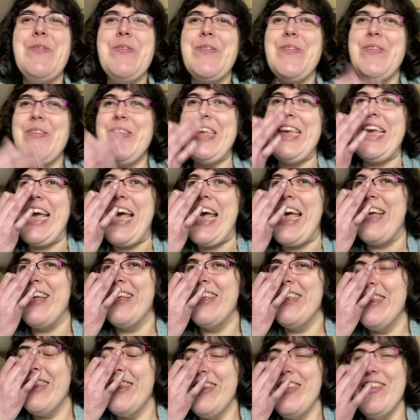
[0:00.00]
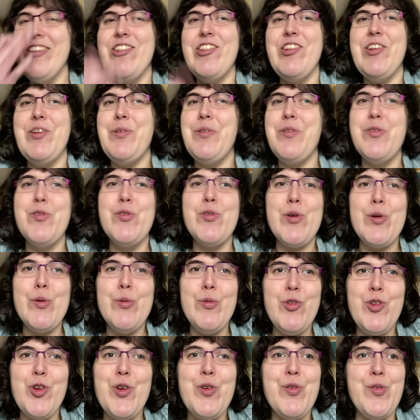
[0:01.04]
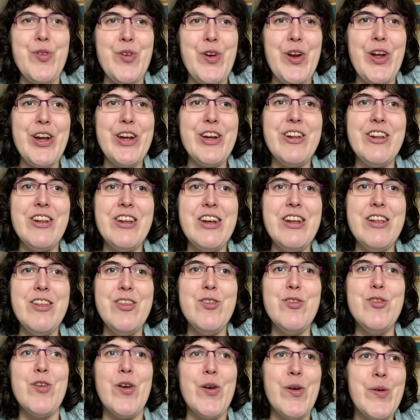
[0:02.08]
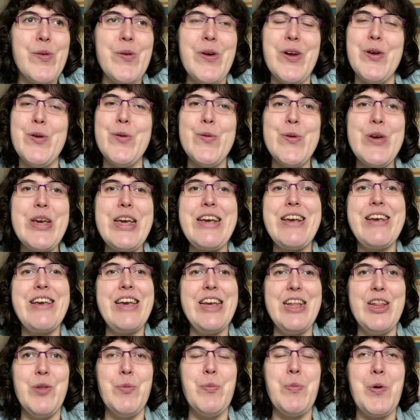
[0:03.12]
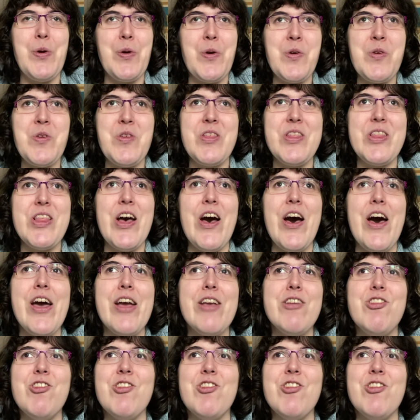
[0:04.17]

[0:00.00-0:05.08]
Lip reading: Yeah. She was so juvenile and so annoying in the books that I